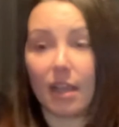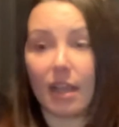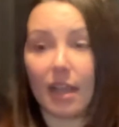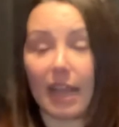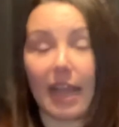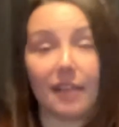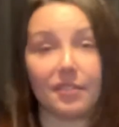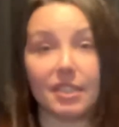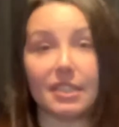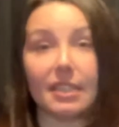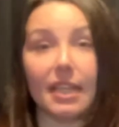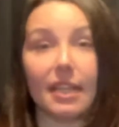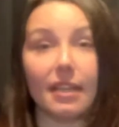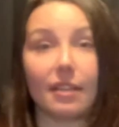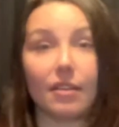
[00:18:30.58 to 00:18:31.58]
have to
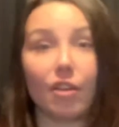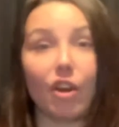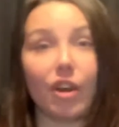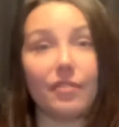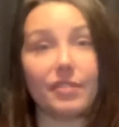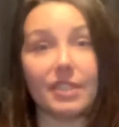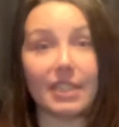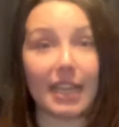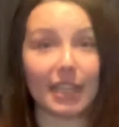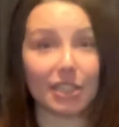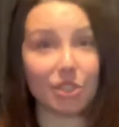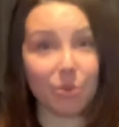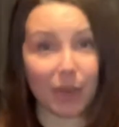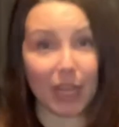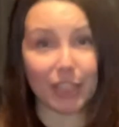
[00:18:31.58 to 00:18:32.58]
take off the tags
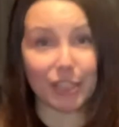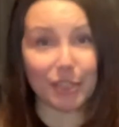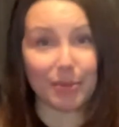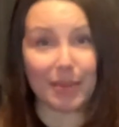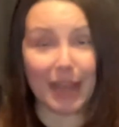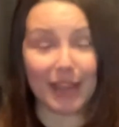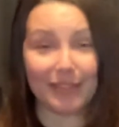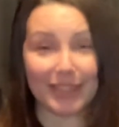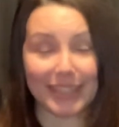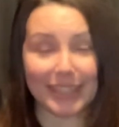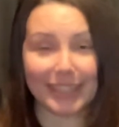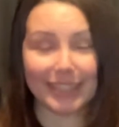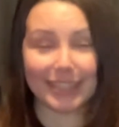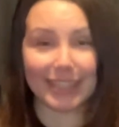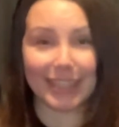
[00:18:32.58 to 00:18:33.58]
to wash them,
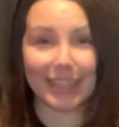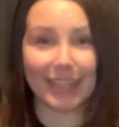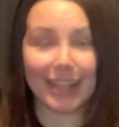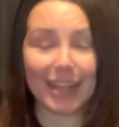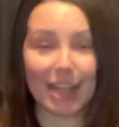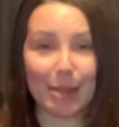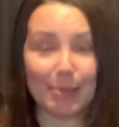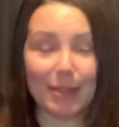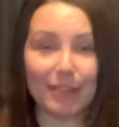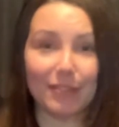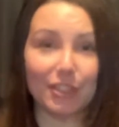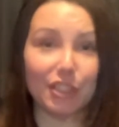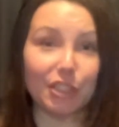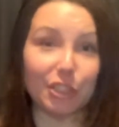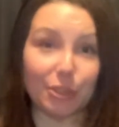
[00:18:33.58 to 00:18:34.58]
obviously. And if
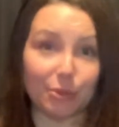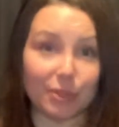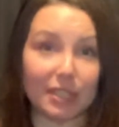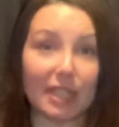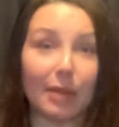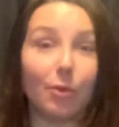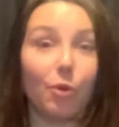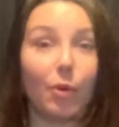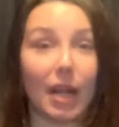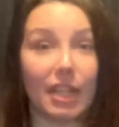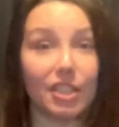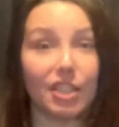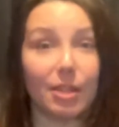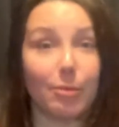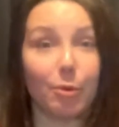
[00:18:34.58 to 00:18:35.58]
they're used, I will
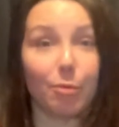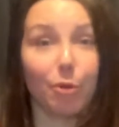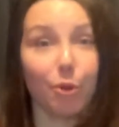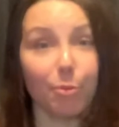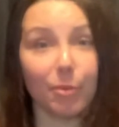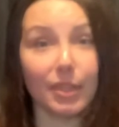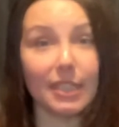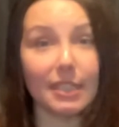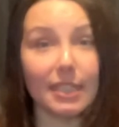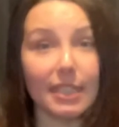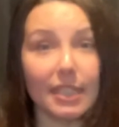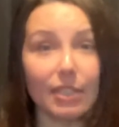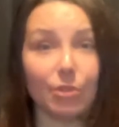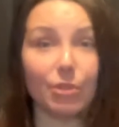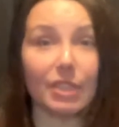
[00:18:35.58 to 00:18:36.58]
wash them
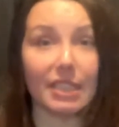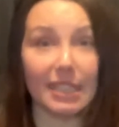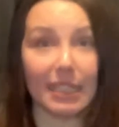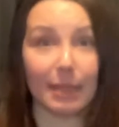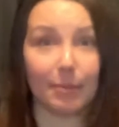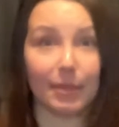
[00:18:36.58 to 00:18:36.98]
appropriately or steam